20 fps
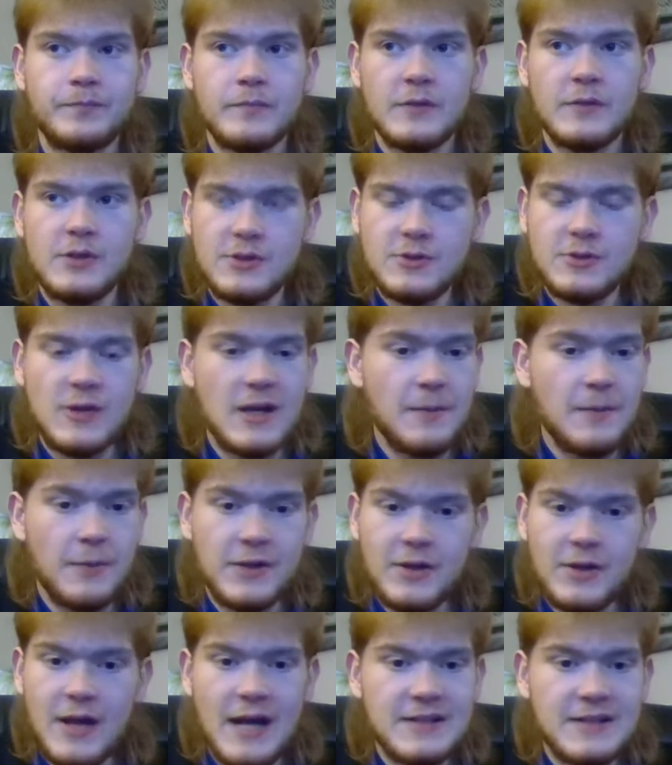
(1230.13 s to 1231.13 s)
Just trying to bring
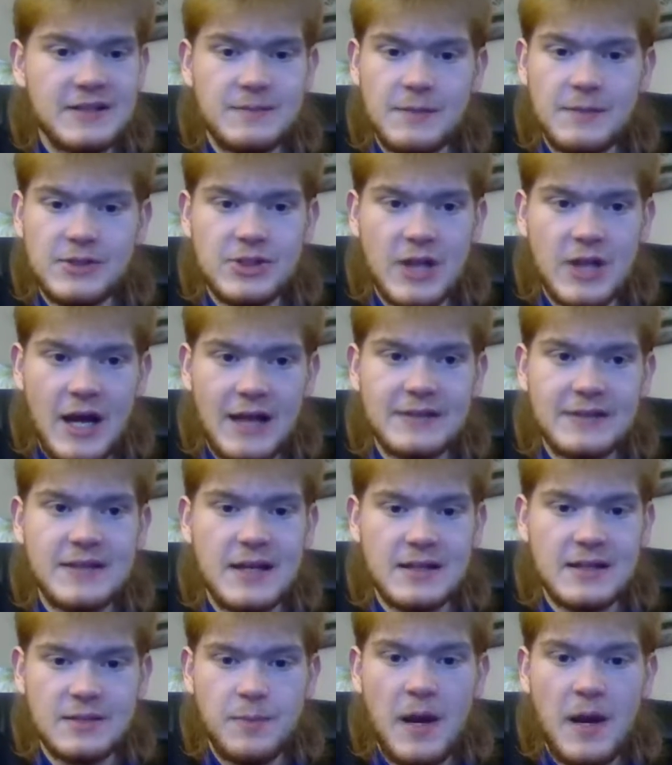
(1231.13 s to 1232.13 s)
you guys as much
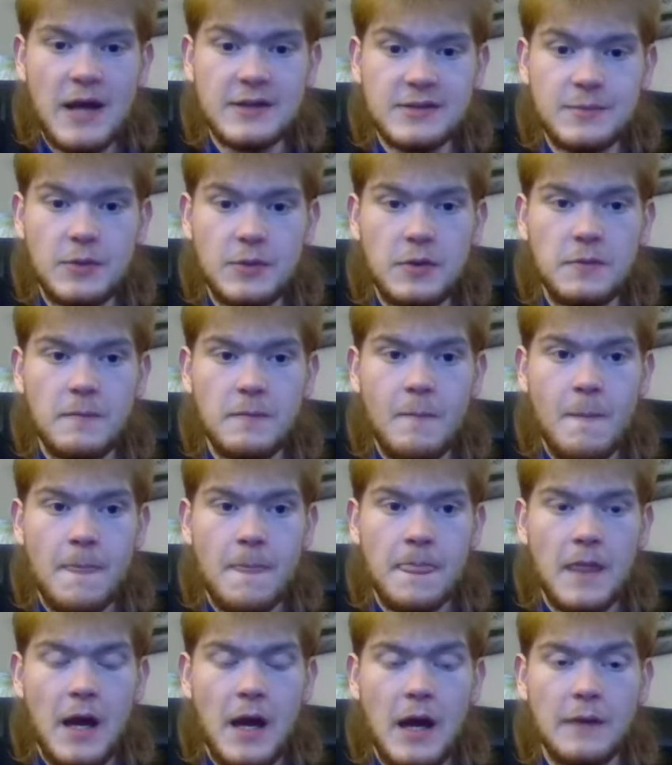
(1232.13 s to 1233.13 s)
content as possible
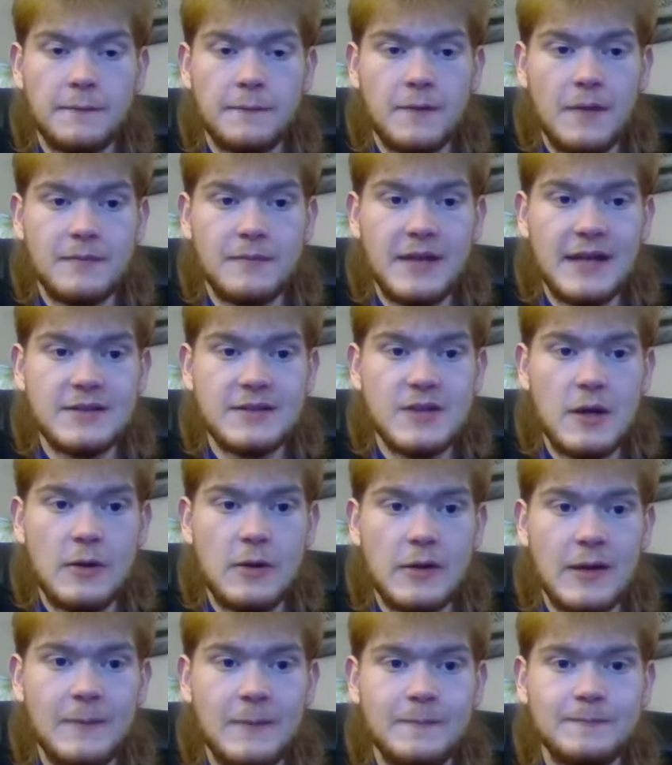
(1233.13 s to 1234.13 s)
from
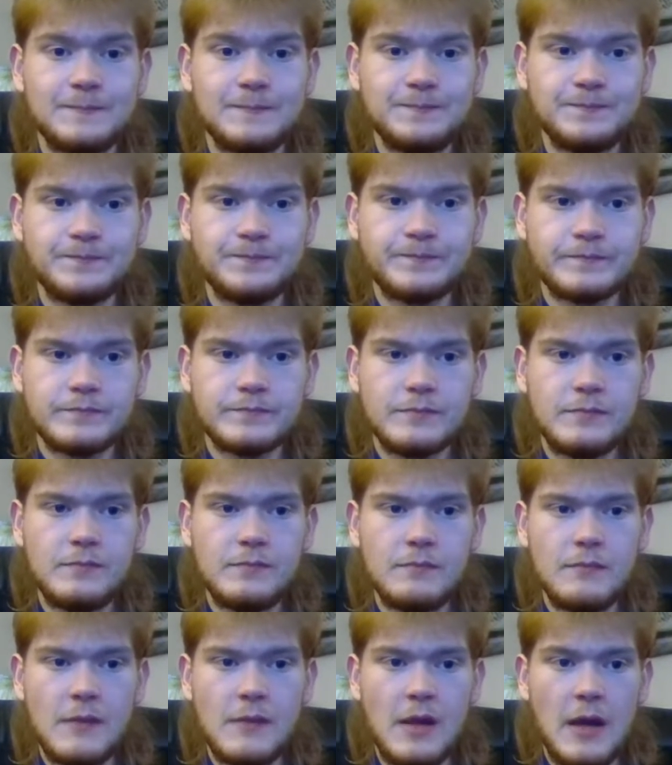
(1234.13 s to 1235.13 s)
Daytona
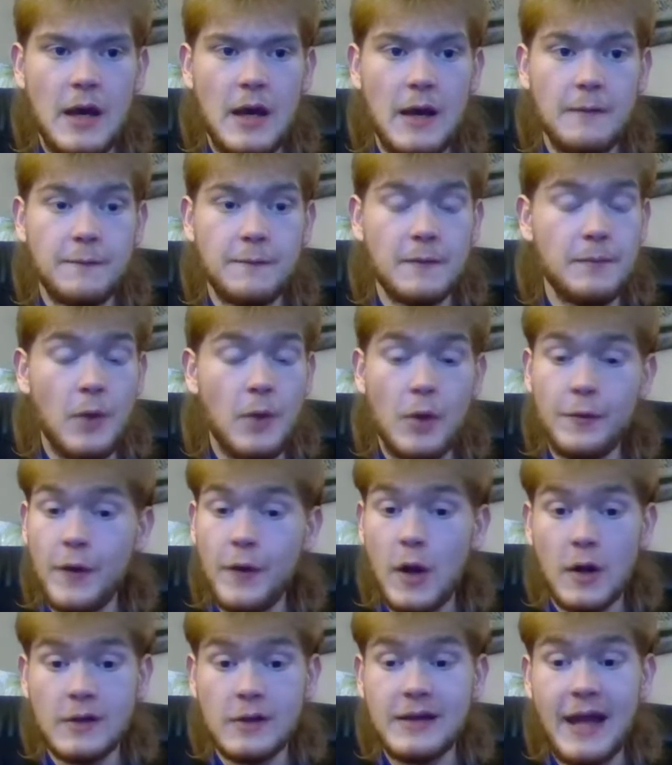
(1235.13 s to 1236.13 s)
for both
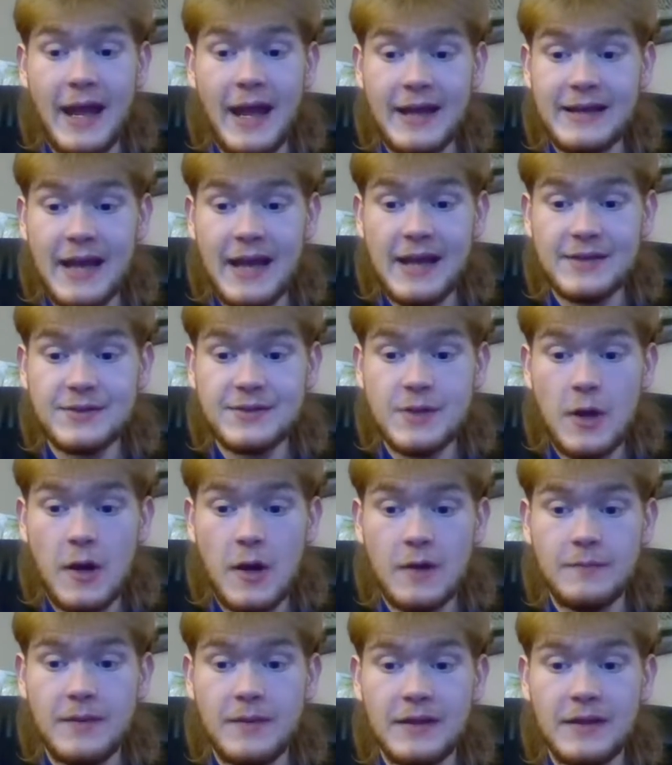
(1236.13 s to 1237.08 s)
ARCA and NASCAR.